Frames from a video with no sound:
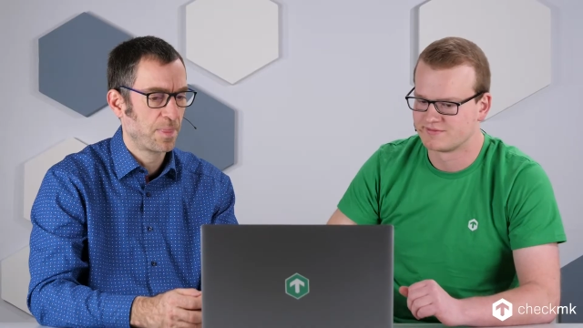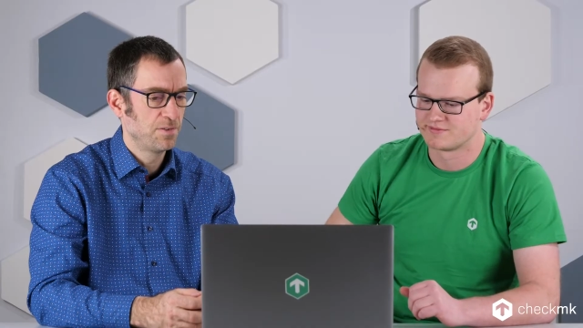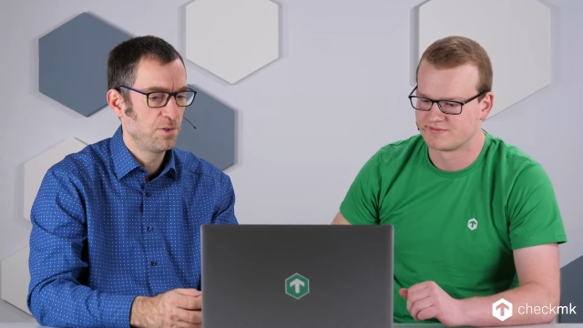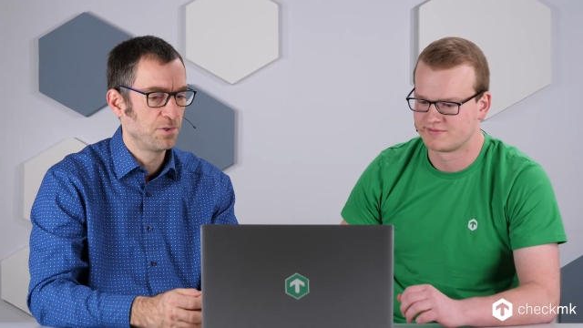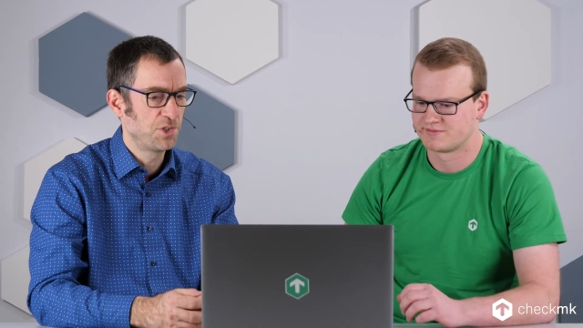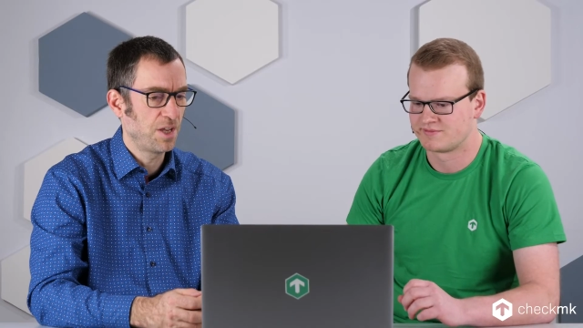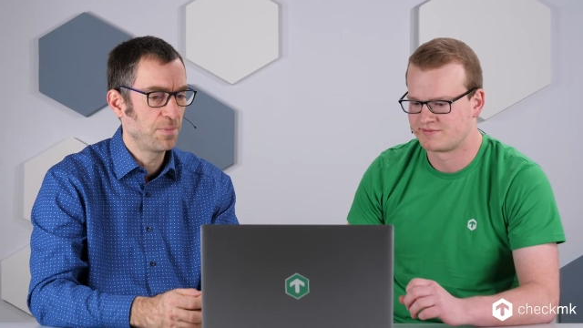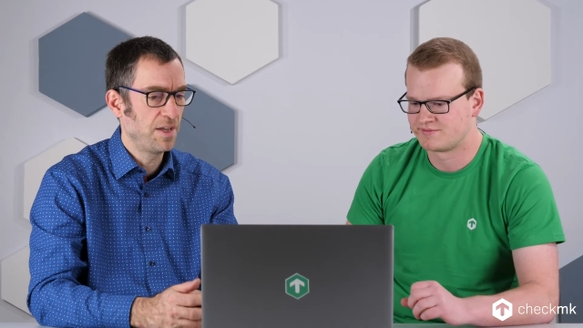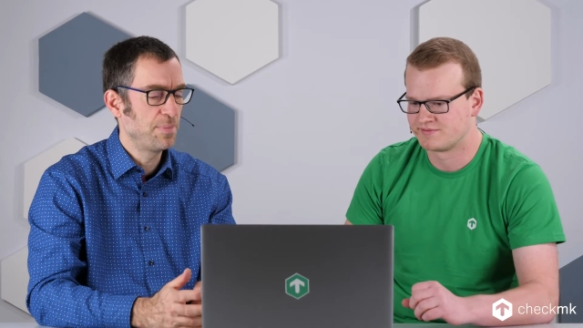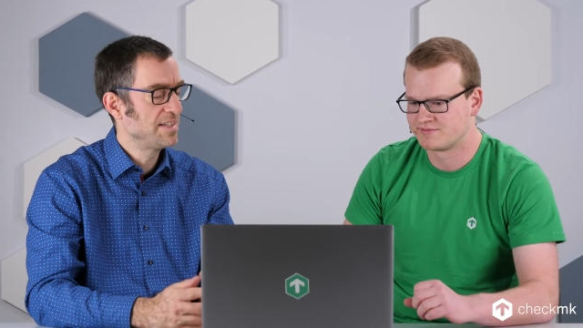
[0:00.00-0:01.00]
Speaker 1: so
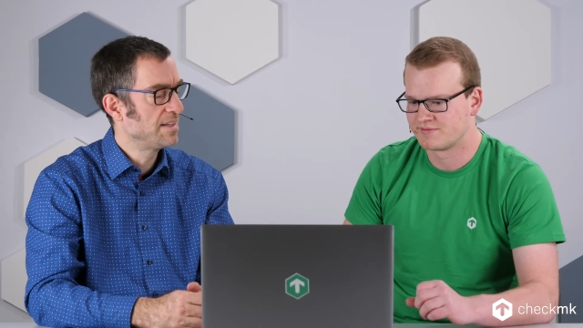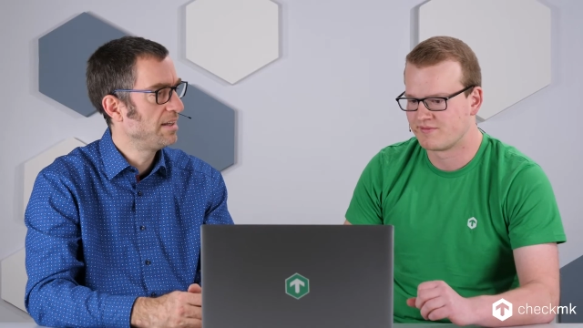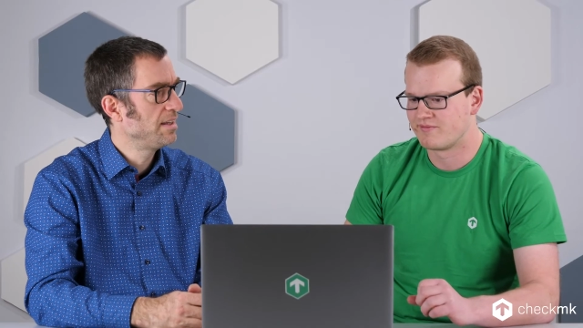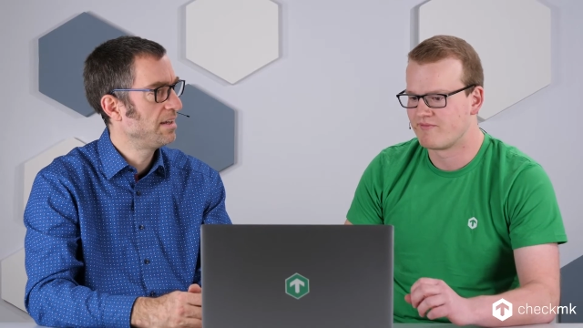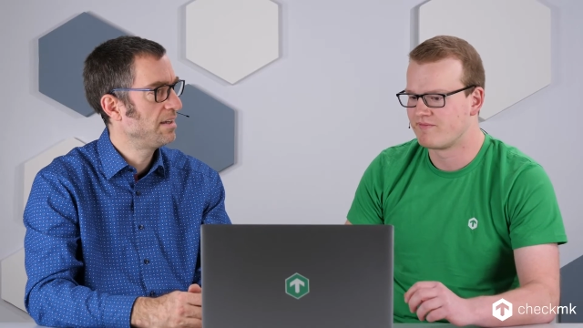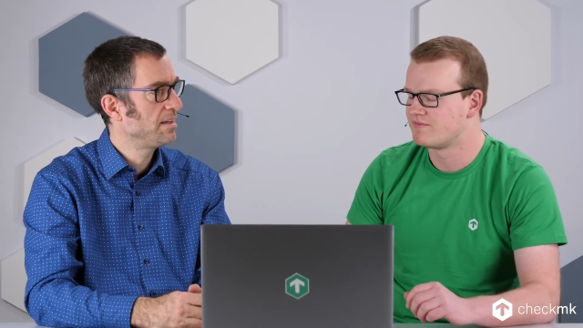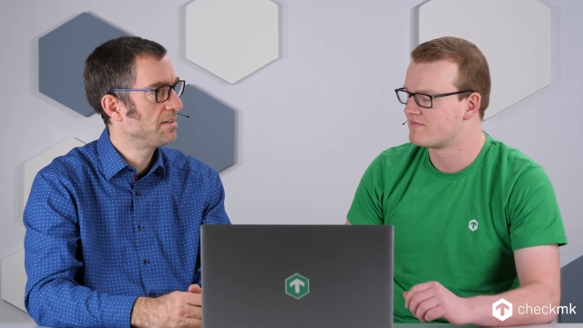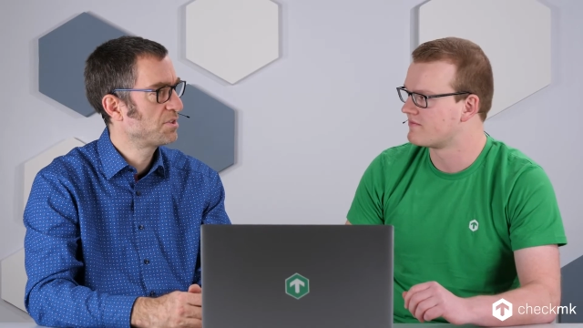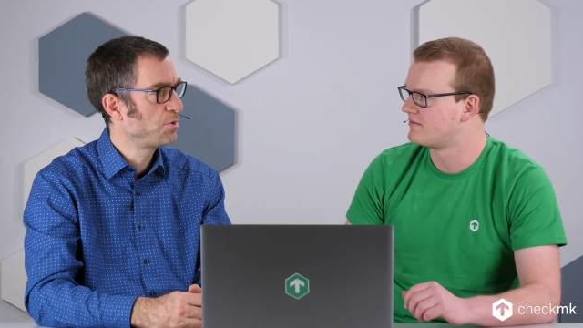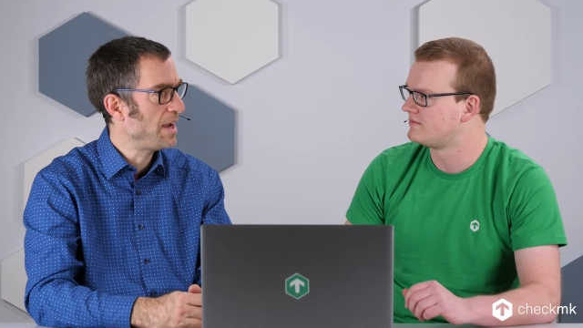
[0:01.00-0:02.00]
CheckMK basically uh,
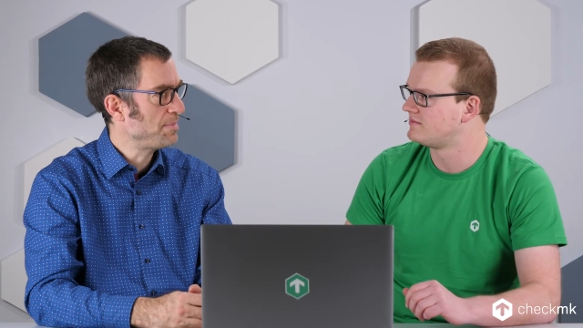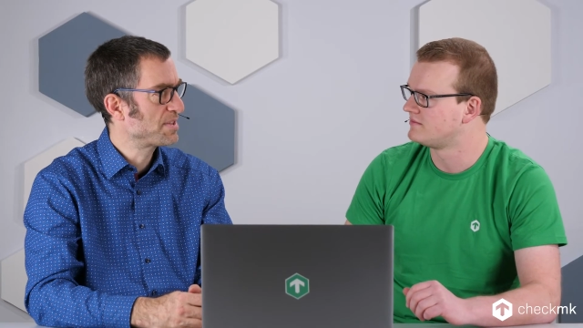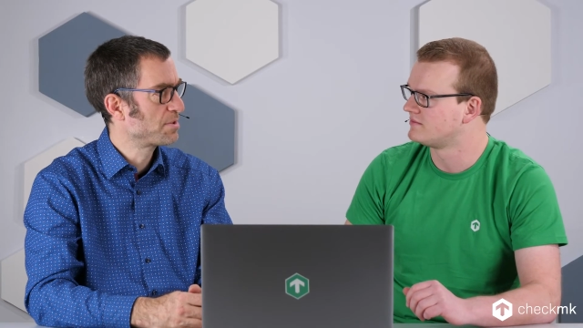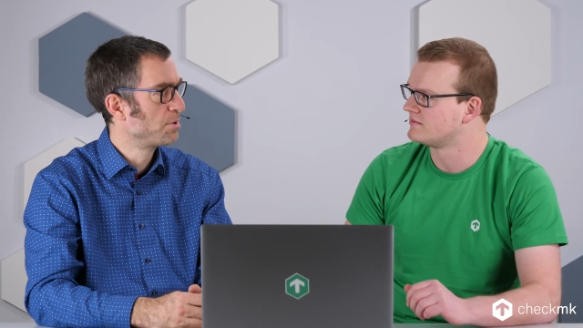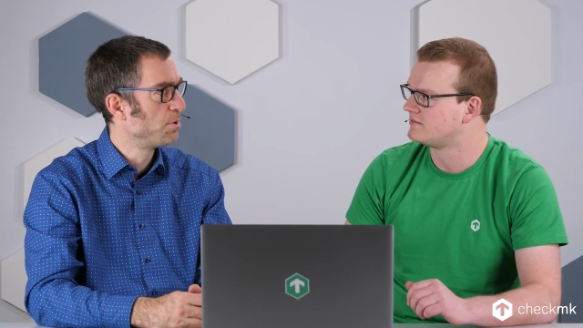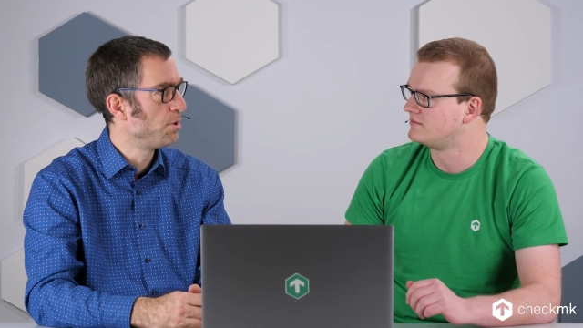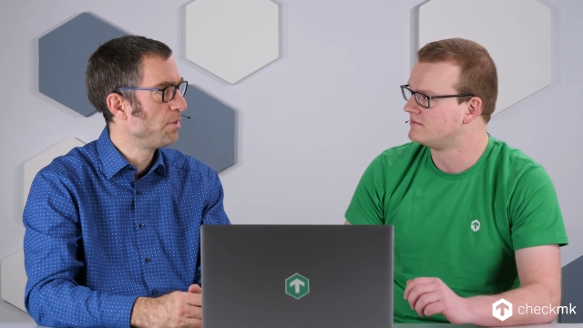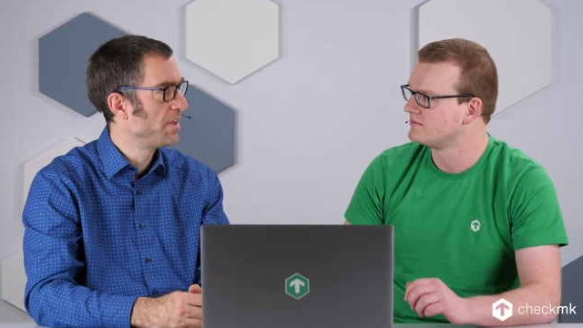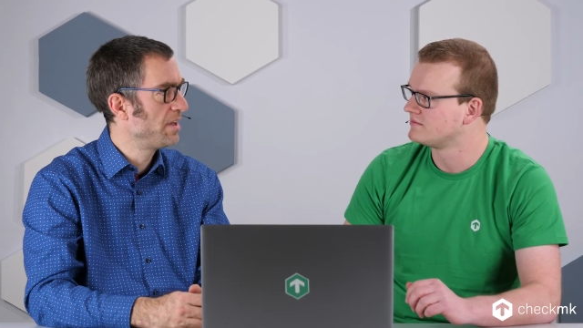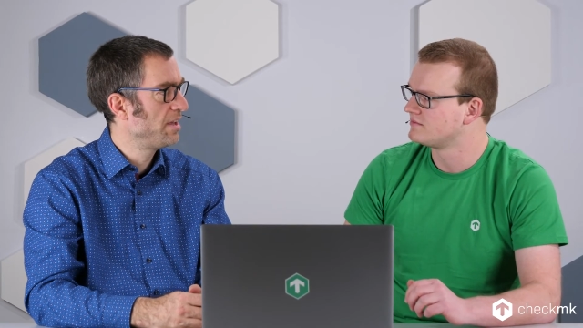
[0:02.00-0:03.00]
scraps through all
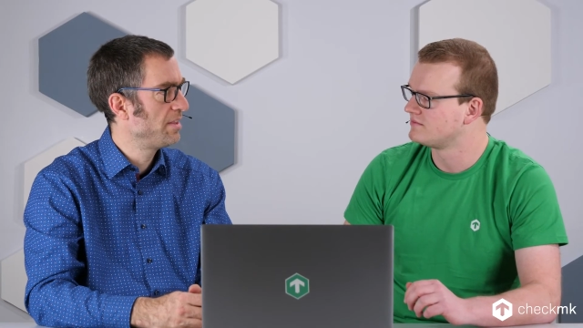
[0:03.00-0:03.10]
the,